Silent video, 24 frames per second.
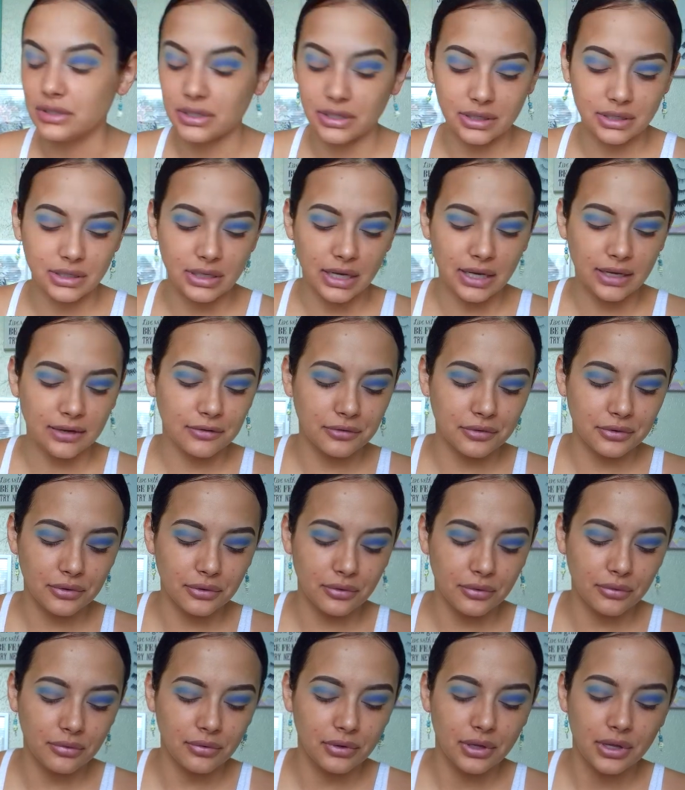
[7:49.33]
Like, I don't
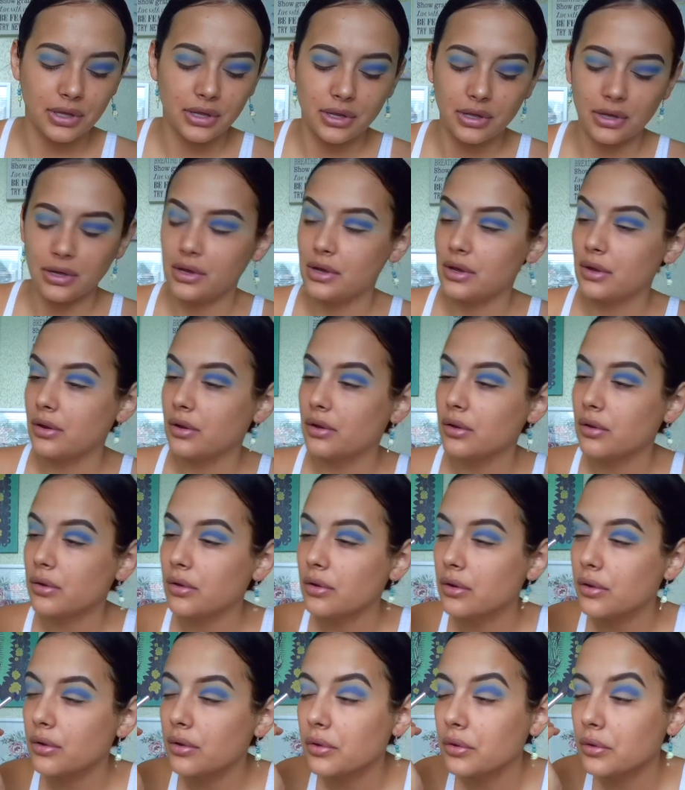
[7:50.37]
know
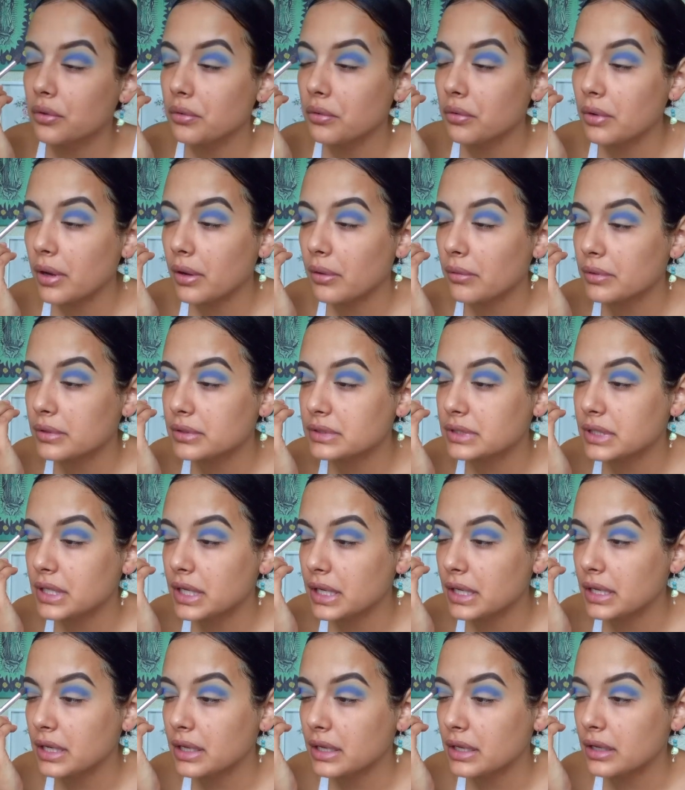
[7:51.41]
who I was
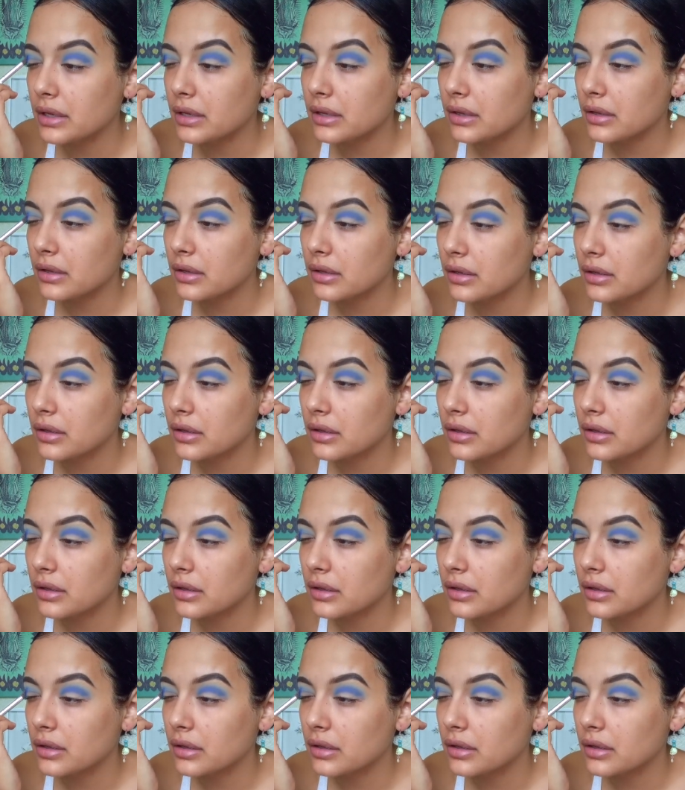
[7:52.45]
kidding,